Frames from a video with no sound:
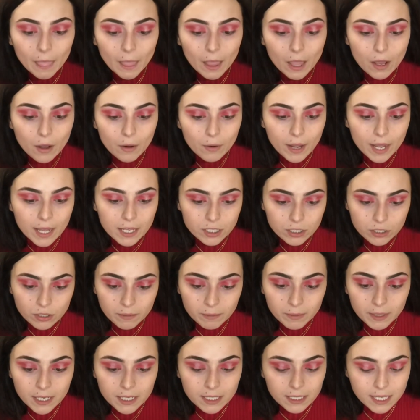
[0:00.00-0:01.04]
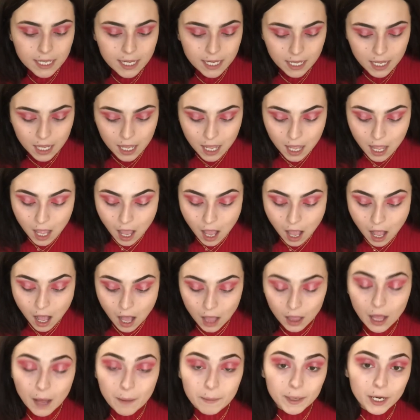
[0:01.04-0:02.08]
Okay, so I'm
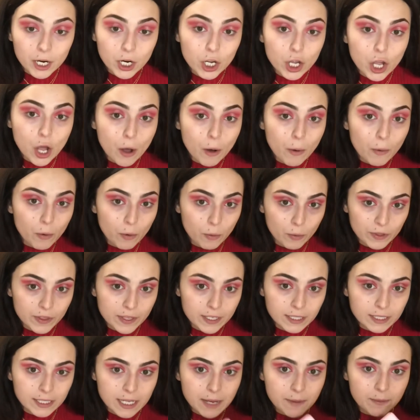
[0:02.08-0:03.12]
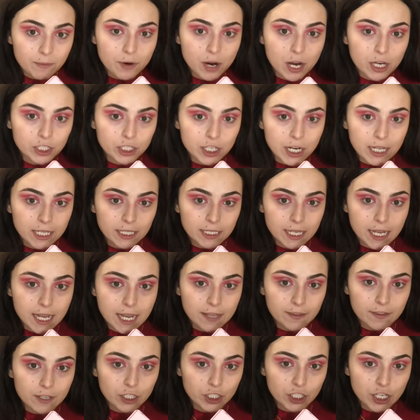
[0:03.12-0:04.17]
gonna go with the same brush and
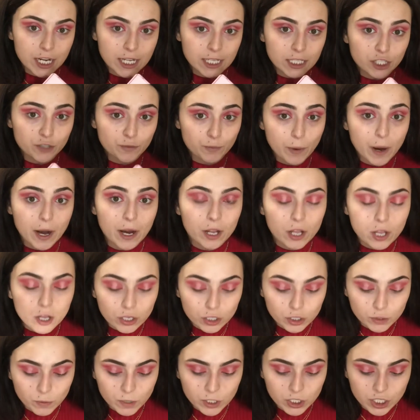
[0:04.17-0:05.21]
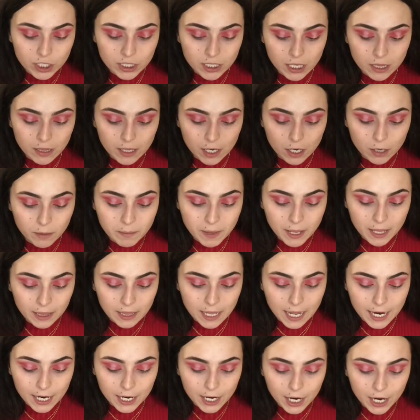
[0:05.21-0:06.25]
take the shade Sprinkles, which is a little bit
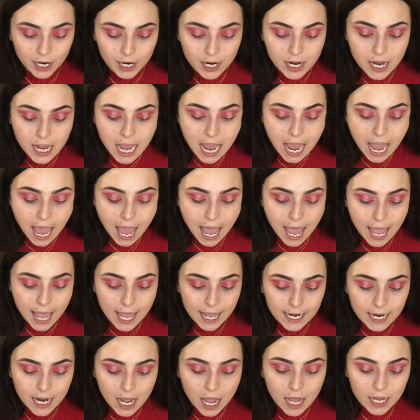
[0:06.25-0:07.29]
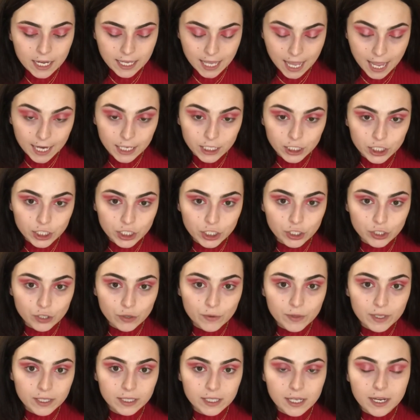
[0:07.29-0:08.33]
lighter, and again, just do
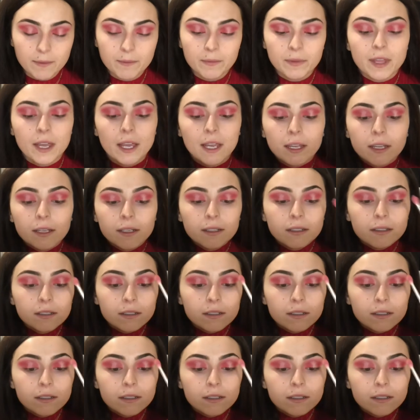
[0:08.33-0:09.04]
the same thing.